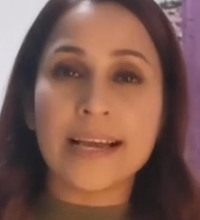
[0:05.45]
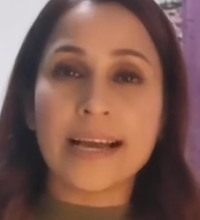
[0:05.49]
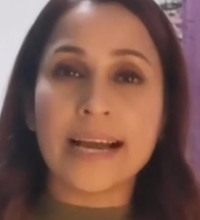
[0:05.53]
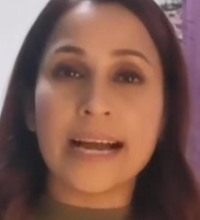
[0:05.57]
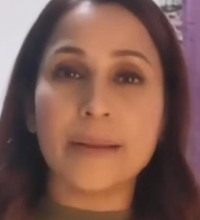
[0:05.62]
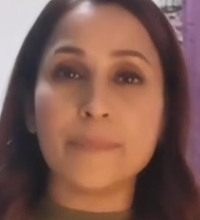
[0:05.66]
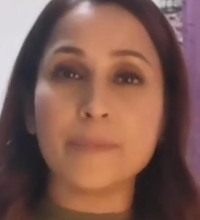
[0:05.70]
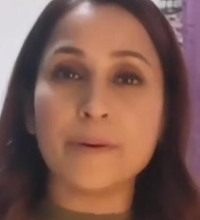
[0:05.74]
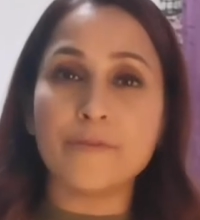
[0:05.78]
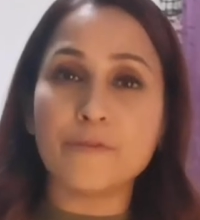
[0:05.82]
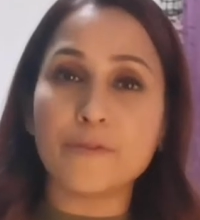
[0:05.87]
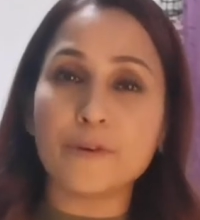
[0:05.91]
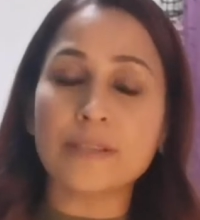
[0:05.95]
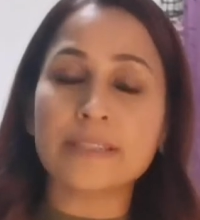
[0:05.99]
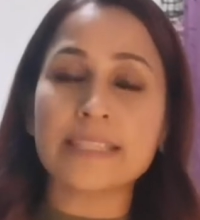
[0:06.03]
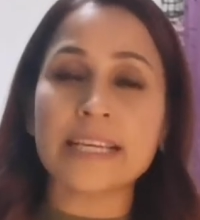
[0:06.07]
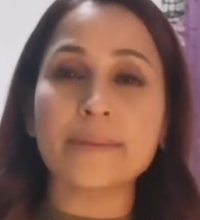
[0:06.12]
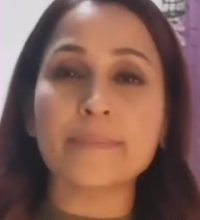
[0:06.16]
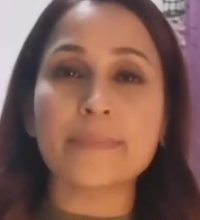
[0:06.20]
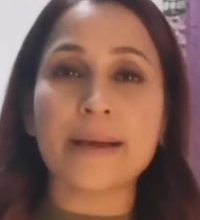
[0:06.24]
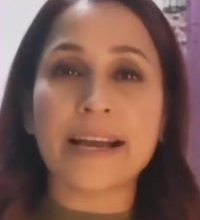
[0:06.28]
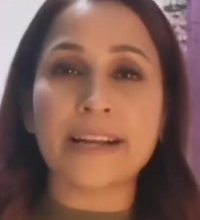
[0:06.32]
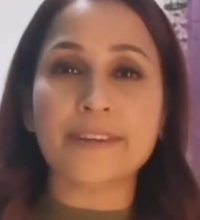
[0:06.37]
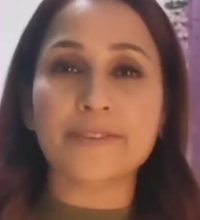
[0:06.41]
I'm a
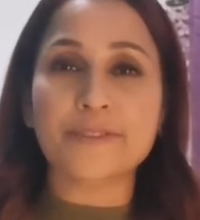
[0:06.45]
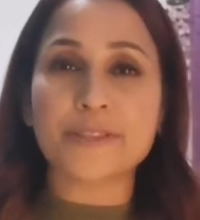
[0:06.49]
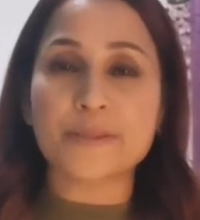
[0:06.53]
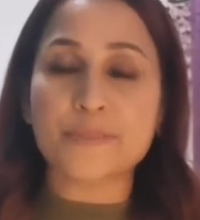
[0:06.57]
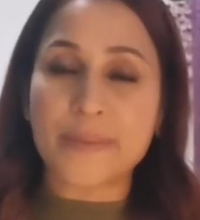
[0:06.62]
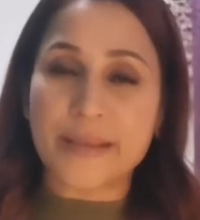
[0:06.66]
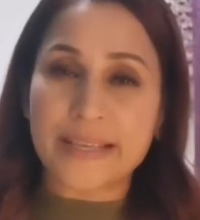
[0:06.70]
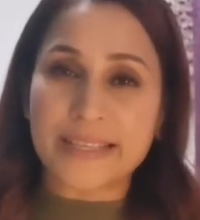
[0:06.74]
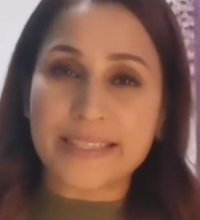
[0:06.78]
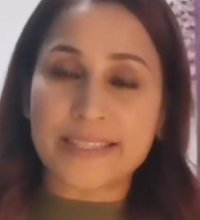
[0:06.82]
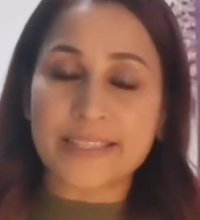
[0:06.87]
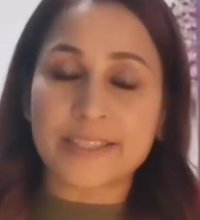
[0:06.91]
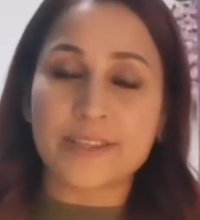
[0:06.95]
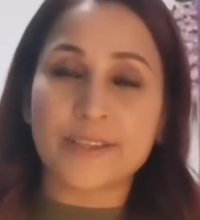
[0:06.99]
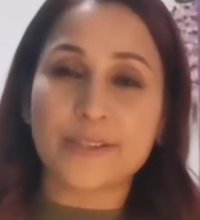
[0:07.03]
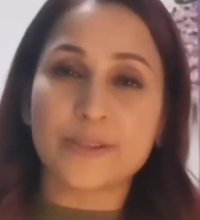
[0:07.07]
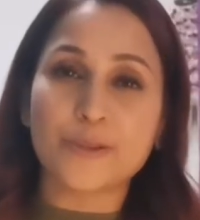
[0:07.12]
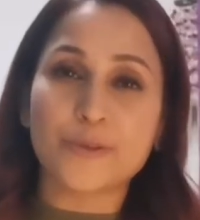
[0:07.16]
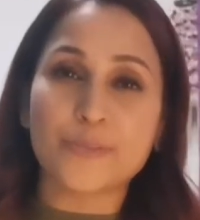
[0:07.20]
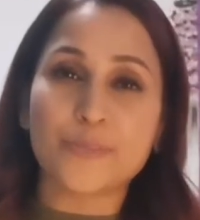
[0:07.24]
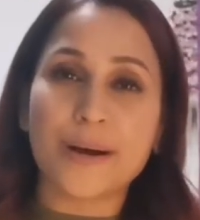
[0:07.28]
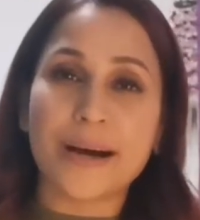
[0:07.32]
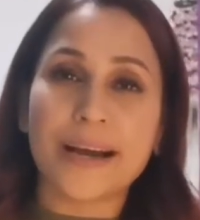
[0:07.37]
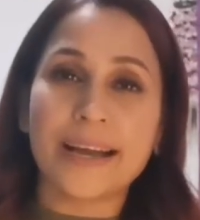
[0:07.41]
full-time actress based here
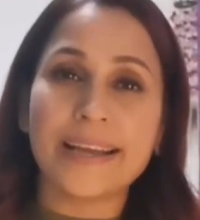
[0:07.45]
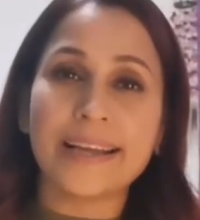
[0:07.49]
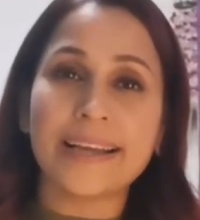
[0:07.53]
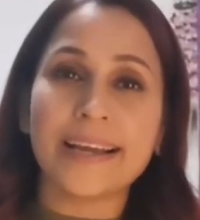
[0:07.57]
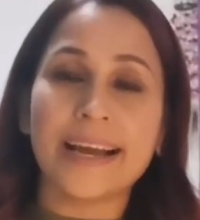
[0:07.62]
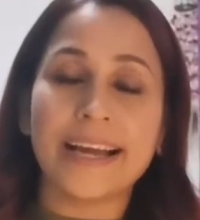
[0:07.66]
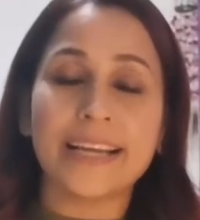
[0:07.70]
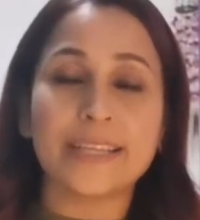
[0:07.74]
in Dubai.